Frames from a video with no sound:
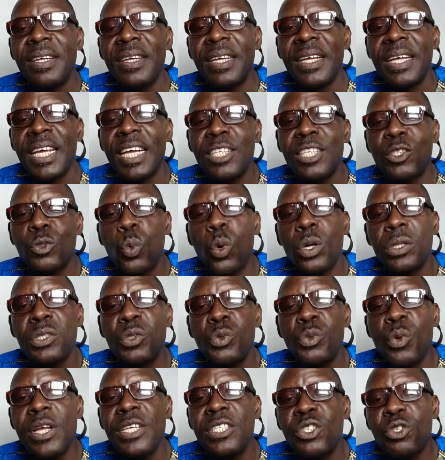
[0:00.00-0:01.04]
is what
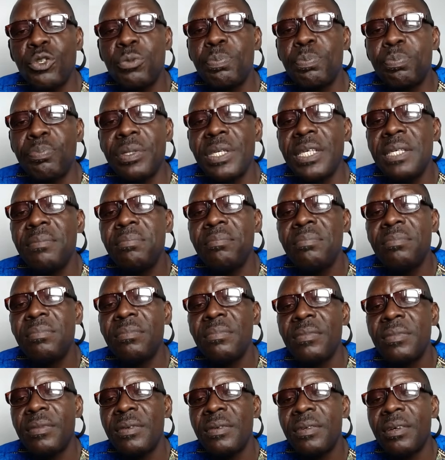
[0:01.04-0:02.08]
reigns supreme
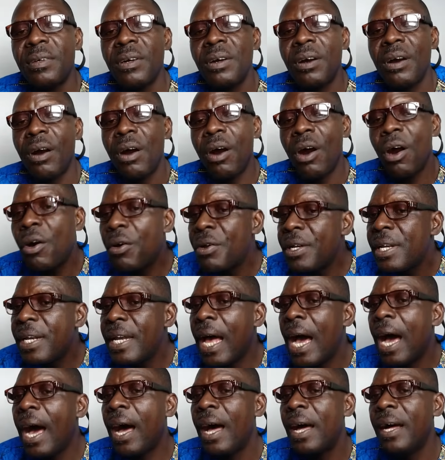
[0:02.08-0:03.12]

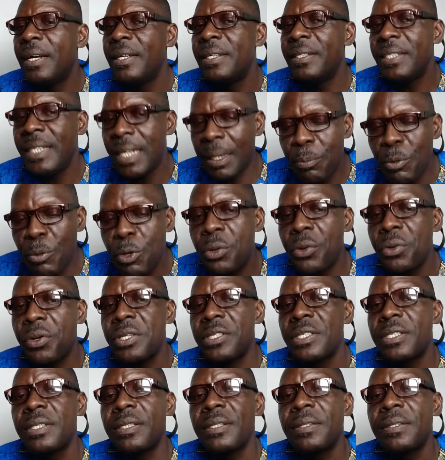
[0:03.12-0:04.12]
under democracy.